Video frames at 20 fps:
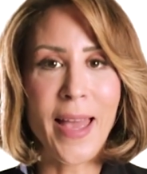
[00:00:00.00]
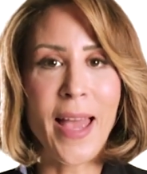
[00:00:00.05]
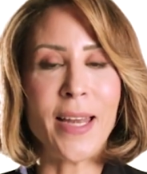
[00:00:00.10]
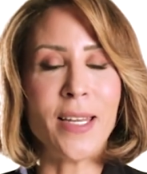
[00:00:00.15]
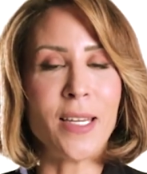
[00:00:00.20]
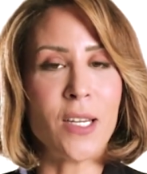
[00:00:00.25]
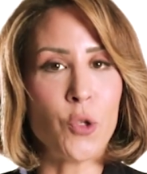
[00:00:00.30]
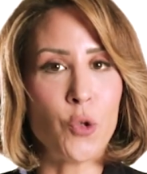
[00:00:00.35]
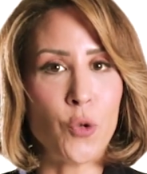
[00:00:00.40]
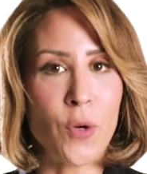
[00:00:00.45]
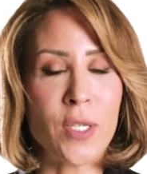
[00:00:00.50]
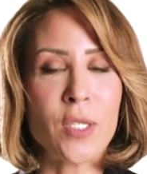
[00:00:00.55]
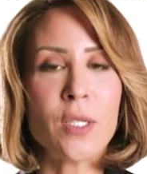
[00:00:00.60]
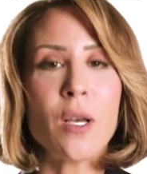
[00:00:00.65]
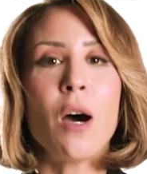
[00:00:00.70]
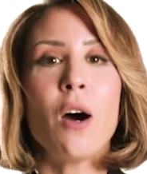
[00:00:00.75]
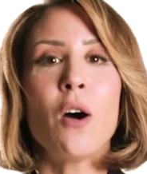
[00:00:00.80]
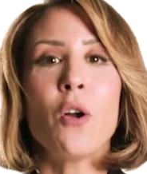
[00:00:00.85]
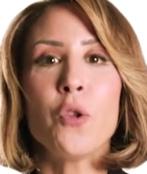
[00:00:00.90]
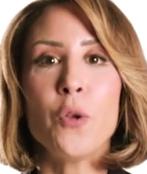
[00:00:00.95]
and address
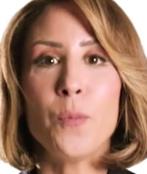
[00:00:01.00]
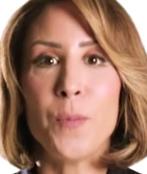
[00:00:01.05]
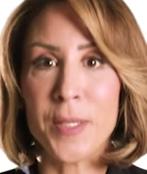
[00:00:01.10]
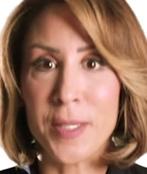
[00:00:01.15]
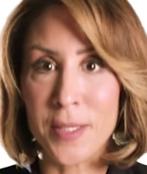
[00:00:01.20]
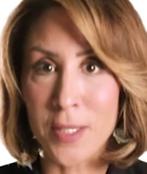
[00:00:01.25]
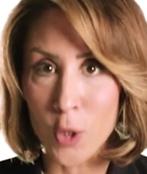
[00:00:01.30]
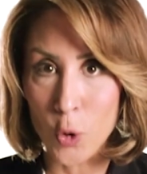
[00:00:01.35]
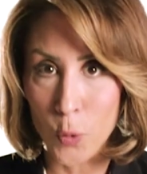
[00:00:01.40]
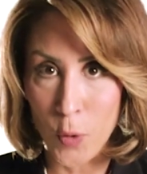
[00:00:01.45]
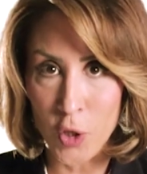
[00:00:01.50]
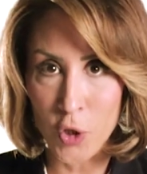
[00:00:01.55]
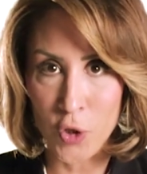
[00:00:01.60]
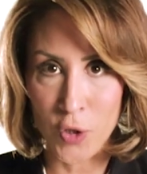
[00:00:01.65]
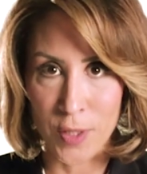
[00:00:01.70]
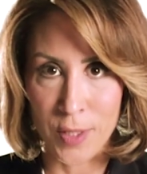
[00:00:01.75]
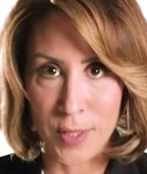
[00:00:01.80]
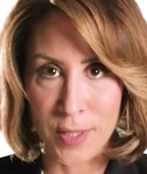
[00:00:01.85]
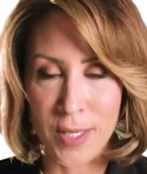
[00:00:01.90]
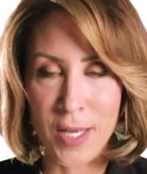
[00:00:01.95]
all the business
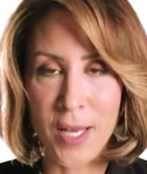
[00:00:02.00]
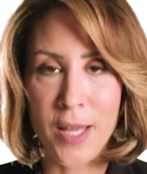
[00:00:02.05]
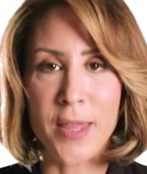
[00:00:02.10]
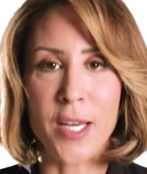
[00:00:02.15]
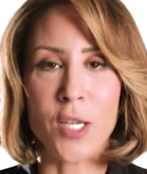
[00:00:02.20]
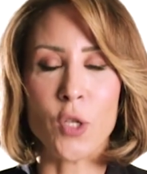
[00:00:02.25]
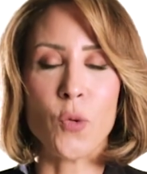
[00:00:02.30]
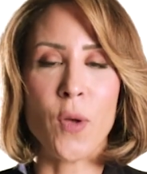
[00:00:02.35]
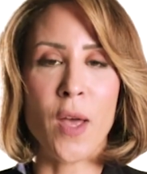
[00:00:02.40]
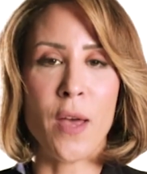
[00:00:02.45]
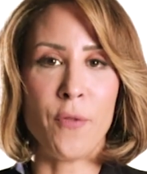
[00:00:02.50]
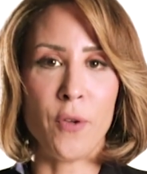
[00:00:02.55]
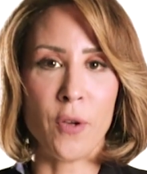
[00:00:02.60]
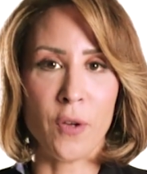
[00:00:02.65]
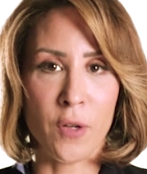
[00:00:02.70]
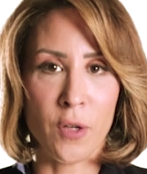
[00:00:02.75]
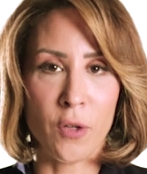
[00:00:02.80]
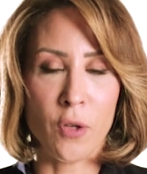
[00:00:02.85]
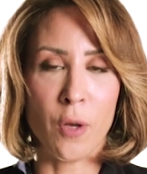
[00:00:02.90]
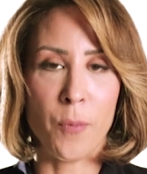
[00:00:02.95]
questions that you have
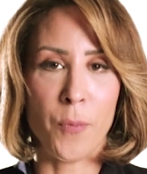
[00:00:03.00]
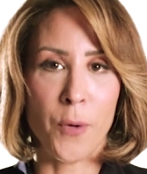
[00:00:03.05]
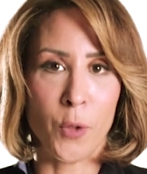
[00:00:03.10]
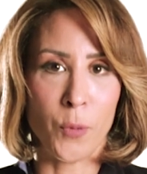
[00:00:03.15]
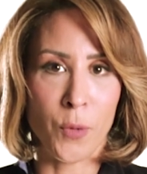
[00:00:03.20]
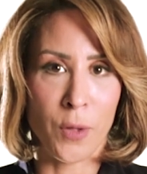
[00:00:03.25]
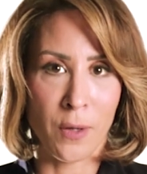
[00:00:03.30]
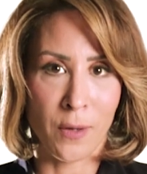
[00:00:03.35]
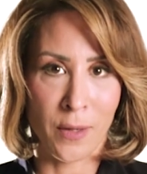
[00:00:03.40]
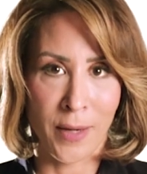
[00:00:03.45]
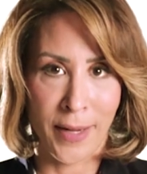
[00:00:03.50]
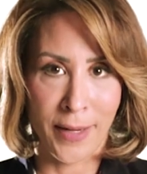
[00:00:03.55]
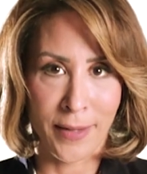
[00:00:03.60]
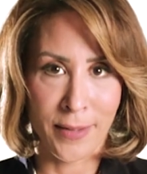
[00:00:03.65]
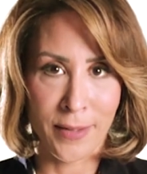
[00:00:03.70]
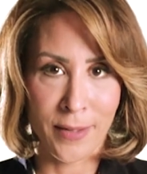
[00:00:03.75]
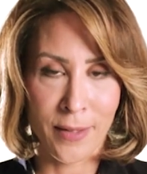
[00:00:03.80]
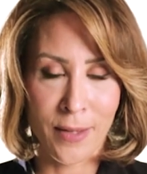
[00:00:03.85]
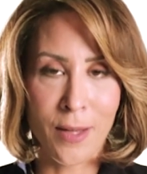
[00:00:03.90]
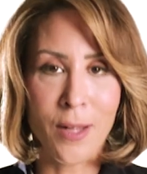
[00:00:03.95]
agreed upon with the
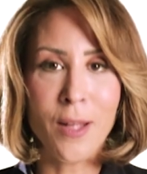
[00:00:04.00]
client.